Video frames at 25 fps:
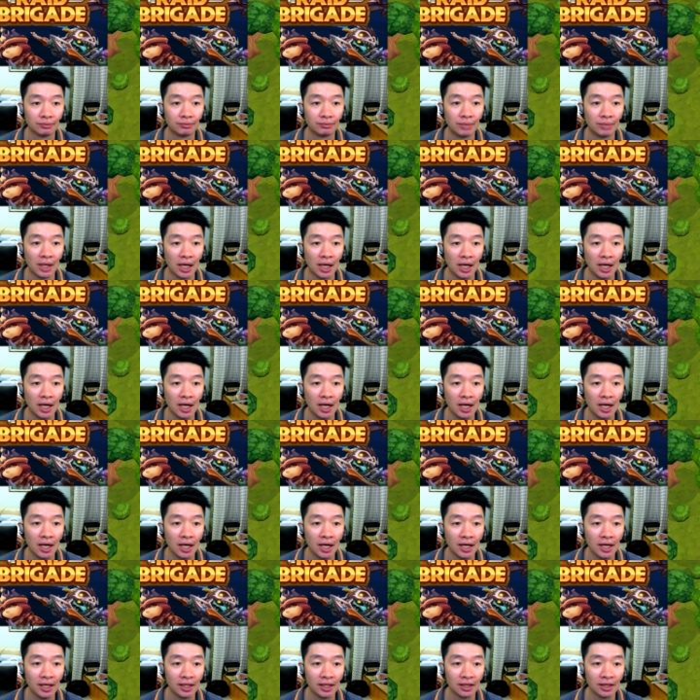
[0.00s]

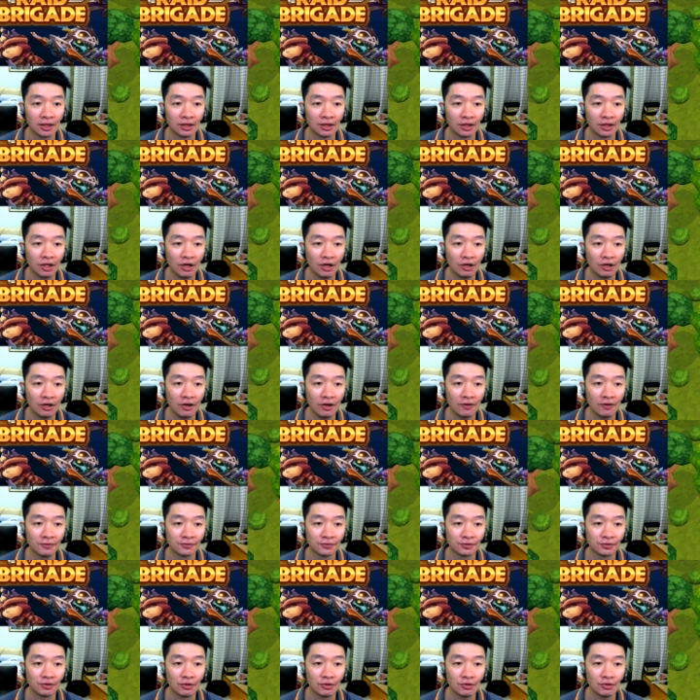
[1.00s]
by a lot of
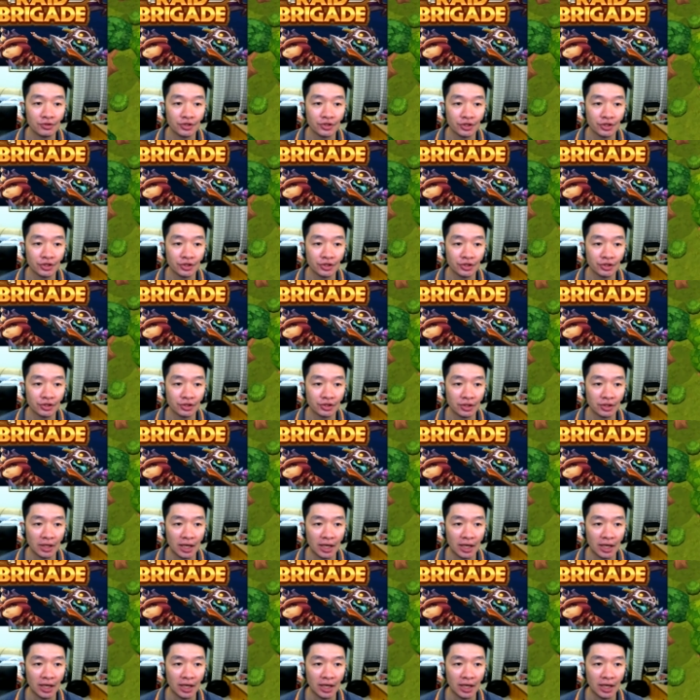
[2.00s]
soldiers.